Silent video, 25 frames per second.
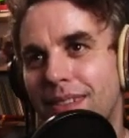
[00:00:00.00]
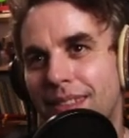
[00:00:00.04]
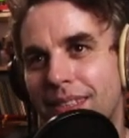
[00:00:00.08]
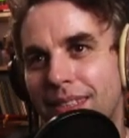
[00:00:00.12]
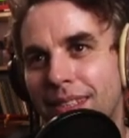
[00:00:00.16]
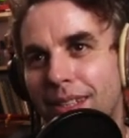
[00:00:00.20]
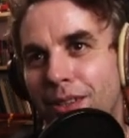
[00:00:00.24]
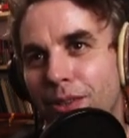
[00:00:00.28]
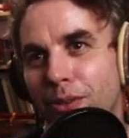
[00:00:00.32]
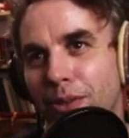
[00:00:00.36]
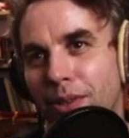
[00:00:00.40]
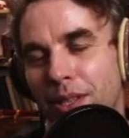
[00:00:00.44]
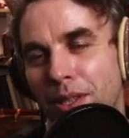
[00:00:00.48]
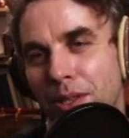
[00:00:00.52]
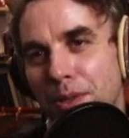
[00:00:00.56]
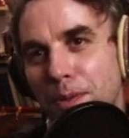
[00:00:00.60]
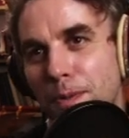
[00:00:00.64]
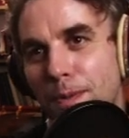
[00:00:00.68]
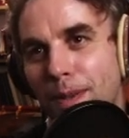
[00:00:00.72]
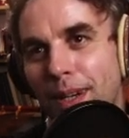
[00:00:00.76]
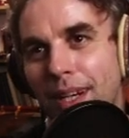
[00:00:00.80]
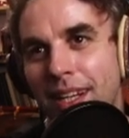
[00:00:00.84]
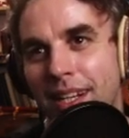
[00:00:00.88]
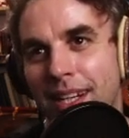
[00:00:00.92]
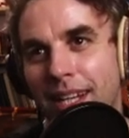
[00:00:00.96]
So
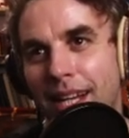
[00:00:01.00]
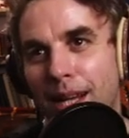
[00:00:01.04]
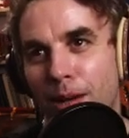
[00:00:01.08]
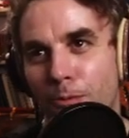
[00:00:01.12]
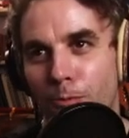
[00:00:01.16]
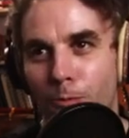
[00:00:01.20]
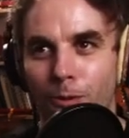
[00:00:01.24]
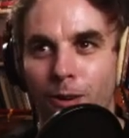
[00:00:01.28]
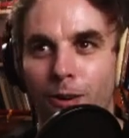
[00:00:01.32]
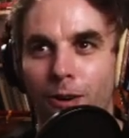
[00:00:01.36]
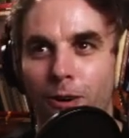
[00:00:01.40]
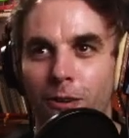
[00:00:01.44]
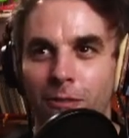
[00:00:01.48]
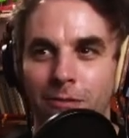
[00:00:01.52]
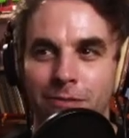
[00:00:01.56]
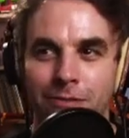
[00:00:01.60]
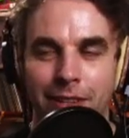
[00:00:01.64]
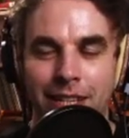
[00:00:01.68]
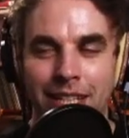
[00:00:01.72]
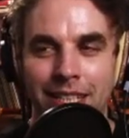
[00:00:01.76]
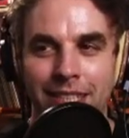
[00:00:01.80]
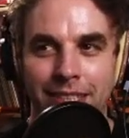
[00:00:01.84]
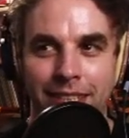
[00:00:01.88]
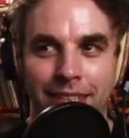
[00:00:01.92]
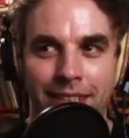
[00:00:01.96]
you want a wall
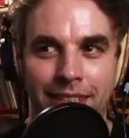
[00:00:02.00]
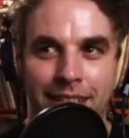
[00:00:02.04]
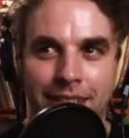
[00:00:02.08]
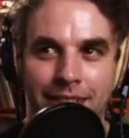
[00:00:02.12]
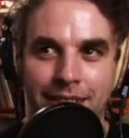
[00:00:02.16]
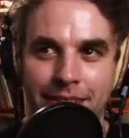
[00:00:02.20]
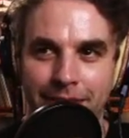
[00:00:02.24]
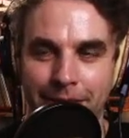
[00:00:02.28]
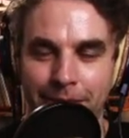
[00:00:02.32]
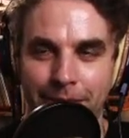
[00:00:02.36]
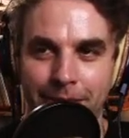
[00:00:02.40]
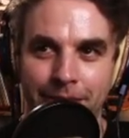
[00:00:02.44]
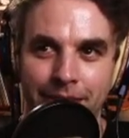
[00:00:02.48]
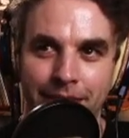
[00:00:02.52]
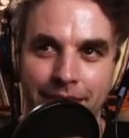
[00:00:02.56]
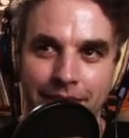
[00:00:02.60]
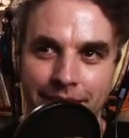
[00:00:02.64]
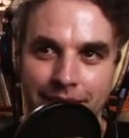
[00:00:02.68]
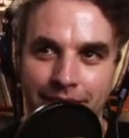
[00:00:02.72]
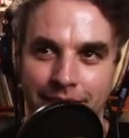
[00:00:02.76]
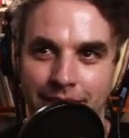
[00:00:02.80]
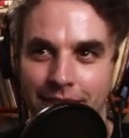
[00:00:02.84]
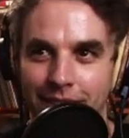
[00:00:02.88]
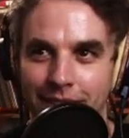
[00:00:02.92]
facing that stone.